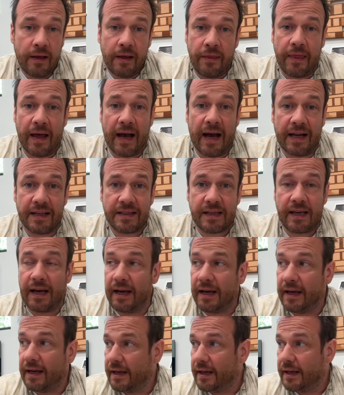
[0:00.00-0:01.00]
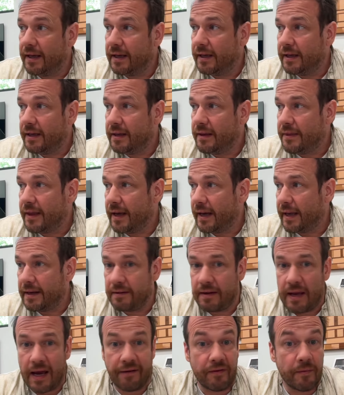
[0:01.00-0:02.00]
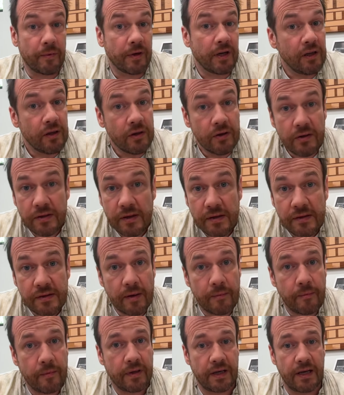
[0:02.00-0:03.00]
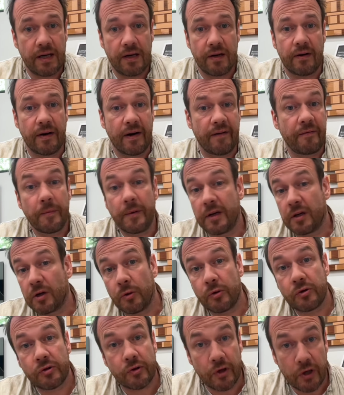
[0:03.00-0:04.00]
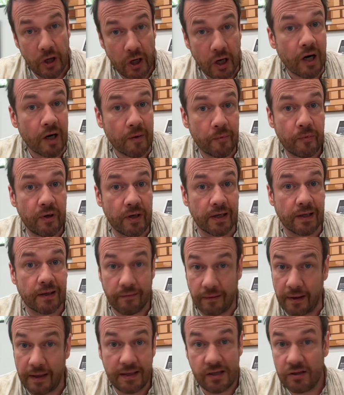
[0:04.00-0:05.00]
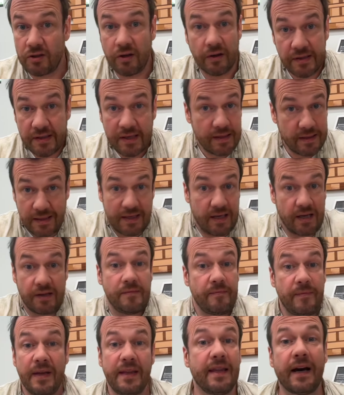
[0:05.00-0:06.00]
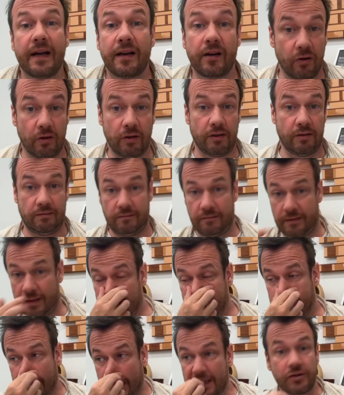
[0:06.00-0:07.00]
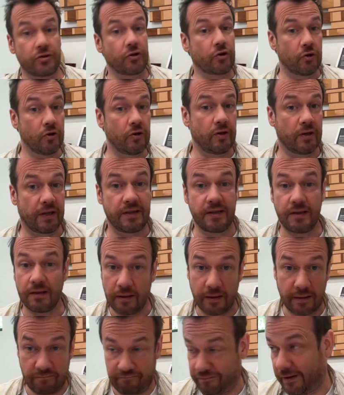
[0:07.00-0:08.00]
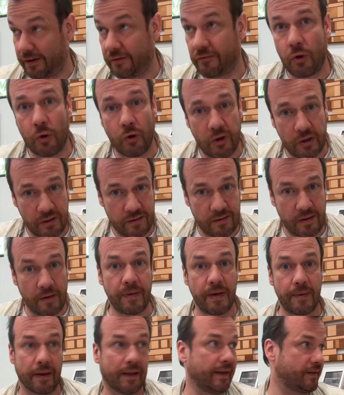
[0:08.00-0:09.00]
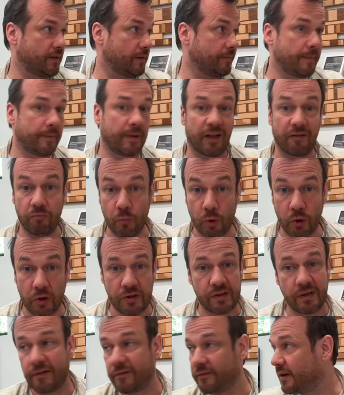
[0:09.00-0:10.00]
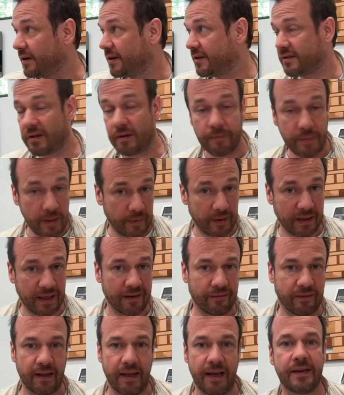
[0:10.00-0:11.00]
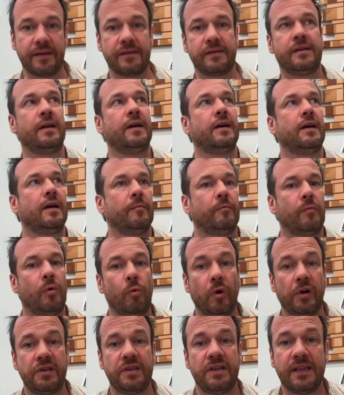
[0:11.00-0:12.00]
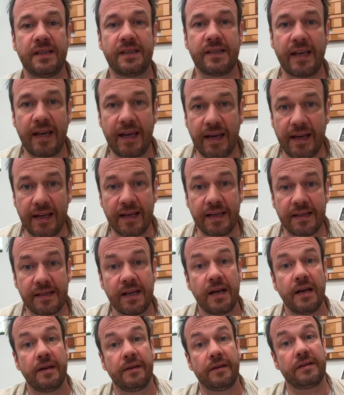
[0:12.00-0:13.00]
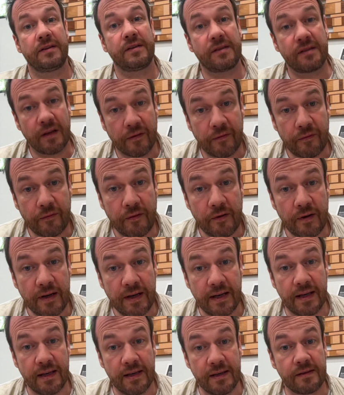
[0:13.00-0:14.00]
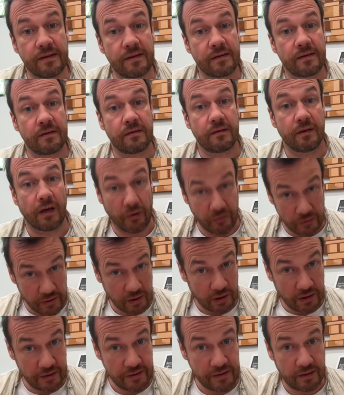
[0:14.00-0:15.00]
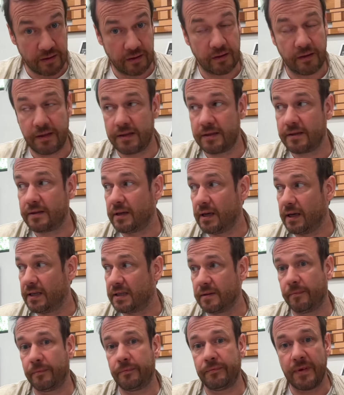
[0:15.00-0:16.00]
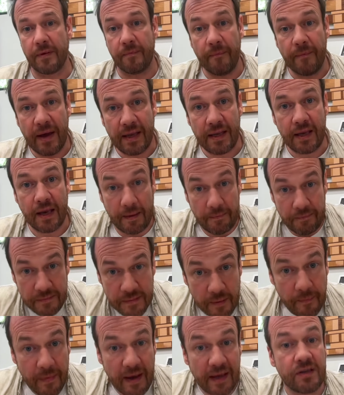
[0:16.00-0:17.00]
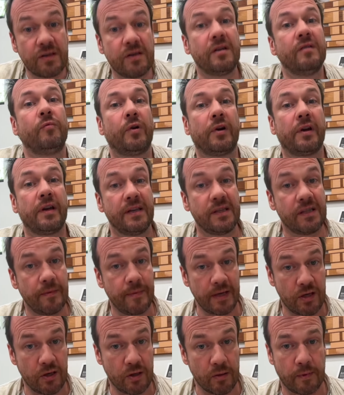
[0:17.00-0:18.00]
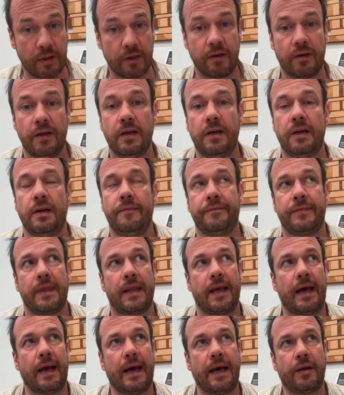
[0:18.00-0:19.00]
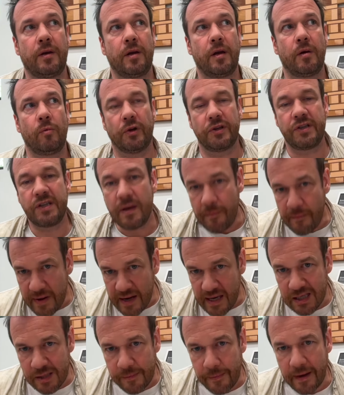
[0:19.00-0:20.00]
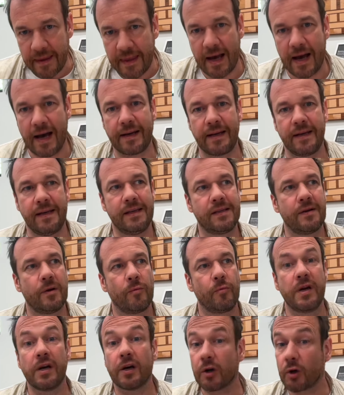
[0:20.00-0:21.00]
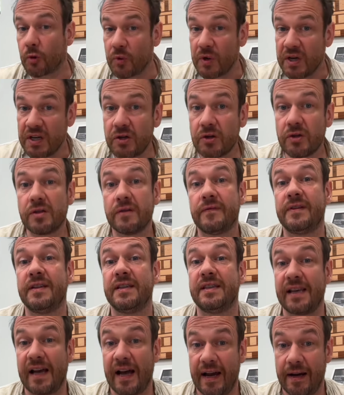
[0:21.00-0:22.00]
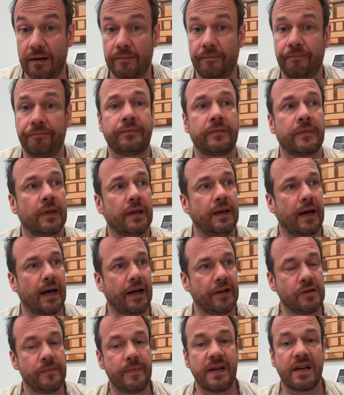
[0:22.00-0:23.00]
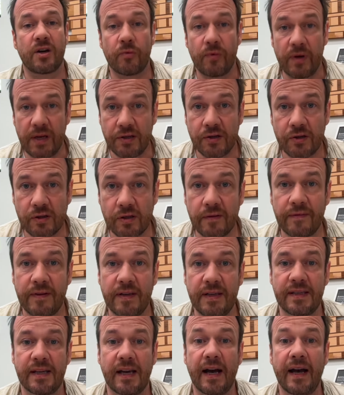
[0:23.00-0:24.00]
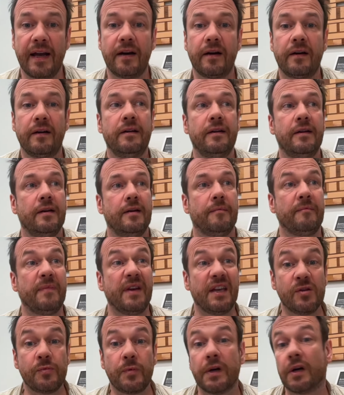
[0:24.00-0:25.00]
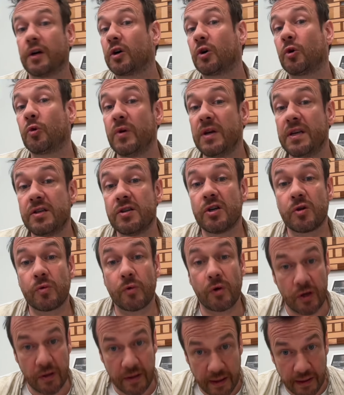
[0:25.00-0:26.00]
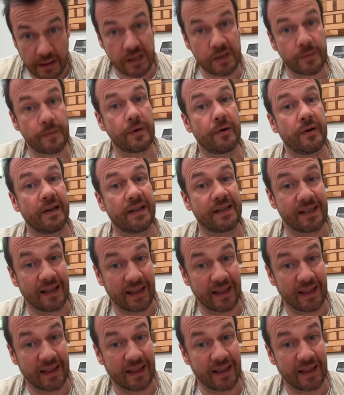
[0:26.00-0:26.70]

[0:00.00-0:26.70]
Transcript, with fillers: that uh, that everybody loses somebody or everybody goes through heartbreak, right? She's not she doesn't mean that at all, right? That's true, and she'll of course some people and some people have more suffering and some people have less, but what she's saying is that suffering is ontological. It's it's a dim- dimension of what it is to be human. And what she means by that is we are creatures of desire. And to be creatures of desire means we are creatures that experience